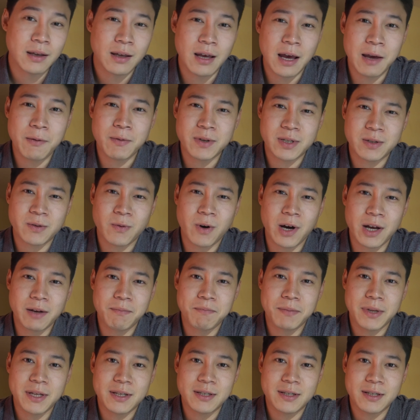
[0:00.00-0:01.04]
I was
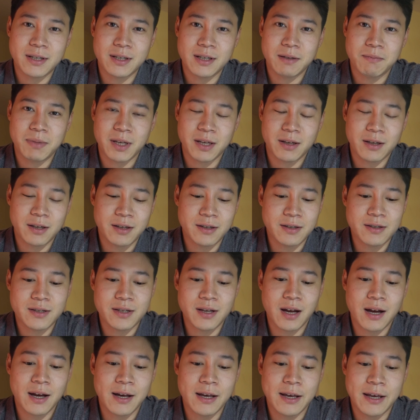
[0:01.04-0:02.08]
quite busy
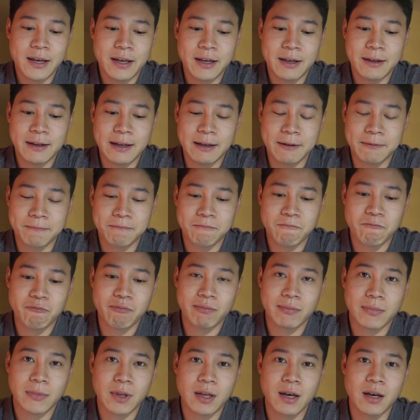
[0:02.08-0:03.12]
because I,
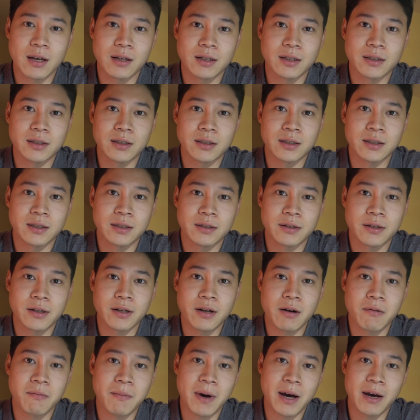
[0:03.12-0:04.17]
uh, you
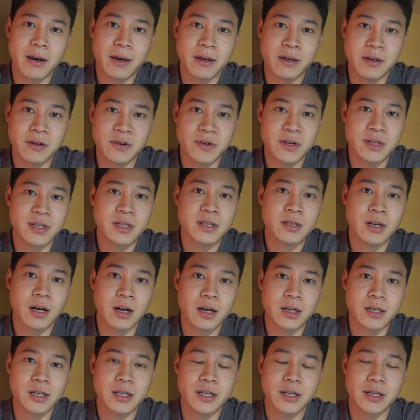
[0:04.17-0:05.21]
know, my uni
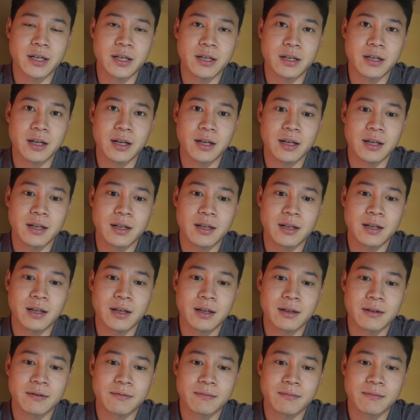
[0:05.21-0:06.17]
started and